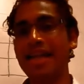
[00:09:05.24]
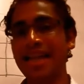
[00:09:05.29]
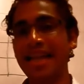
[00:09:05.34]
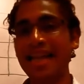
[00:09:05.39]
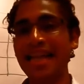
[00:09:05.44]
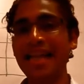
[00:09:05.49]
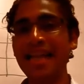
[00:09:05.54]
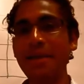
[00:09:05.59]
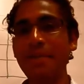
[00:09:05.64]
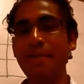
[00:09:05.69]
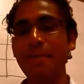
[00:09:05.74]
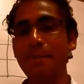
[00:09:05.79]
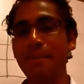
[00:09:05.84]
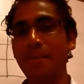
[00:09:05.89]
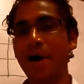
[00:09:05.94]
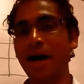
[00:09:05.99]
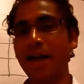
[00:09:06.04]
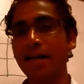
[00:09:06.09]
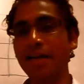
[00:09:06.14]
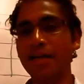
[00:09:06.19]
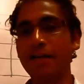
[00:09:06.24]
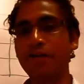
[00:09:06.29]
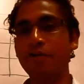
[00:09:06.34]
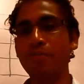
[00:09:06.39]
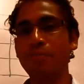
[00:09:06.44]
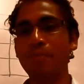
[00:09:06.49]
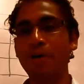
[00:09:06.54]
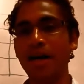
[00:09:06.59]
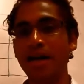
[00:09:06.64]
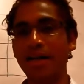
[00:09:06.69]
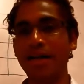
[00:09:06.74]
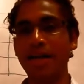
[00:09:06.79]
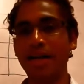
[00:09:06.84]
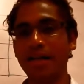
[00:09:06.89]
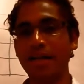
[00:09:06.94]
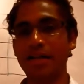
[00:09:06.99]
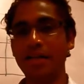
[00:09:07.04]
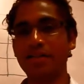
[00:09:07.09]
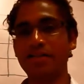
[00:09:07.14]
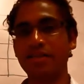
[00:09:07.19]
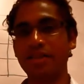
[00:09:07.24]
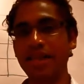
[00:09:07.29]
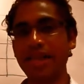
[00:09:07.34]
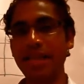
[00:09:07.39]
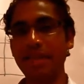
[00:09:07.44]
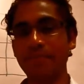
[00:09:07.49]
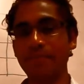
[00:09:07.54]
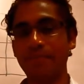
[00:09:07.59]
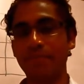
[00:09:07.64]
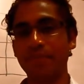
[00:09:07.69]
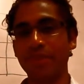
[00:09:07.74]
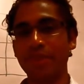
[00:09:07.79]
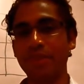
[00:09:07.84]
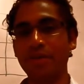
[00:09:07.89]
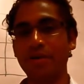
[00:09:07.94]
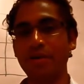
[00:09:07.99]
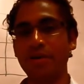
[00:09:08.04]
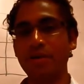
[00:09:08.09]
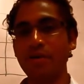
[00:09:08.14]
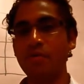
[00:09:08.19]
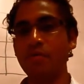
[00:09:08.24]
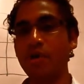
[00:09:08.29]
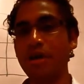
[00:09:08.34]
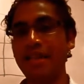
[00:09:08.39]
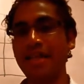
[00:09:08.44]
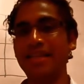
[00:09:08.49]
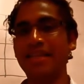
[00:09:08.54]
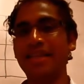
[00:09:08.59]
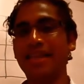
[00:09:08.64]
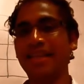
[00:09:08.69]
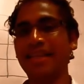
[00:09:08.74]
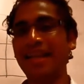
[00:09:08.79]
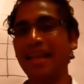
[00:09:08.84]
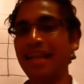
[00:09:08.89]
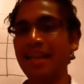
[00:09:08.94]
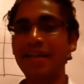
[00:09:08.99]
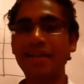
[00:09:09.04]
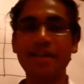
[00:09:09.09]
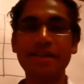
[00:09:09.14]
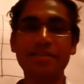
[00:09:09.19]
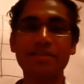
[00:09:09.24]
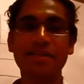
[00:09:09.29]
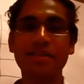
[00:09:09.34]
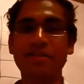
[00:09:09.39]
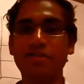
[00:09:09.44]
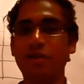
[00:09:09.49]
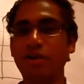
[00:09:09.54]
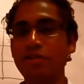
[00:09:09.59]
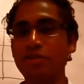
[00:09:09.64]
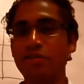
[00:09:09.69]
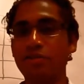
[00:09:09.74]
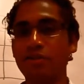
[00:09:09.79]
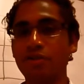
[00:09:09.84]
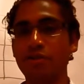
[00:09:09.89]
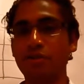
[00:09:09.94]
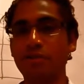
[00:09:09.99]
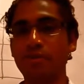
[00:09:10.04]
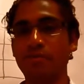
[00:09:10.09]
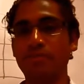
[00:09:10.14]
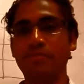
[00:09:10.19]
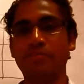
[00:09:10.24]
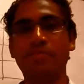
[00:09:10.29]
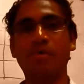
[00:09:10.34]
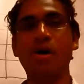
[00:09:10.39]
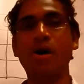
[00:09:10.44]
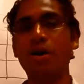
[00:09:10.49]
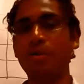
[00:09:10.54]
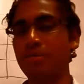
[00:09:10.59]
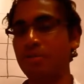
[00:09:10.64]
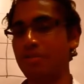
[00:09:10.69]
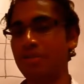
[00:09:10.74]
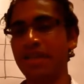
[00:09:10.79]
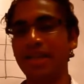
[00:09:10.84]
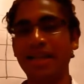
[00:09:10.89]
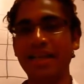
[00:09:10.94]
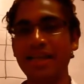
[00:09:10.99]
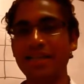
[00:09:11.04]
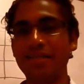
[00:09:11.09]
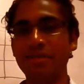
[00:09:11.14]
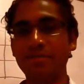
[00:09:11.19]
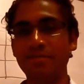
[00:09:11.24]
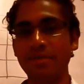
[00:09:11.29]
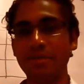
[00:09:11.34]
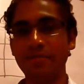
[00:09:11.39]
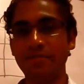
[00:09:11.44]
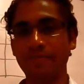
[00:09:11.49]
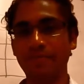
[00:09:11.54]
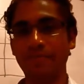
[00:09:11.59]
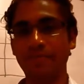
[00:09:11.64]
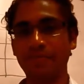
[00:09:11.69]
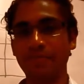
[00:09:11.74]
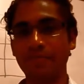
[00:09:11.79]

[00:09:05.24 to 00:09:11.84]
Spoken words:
a daily mark to market scheme wherein the credit risk is also almost negligible.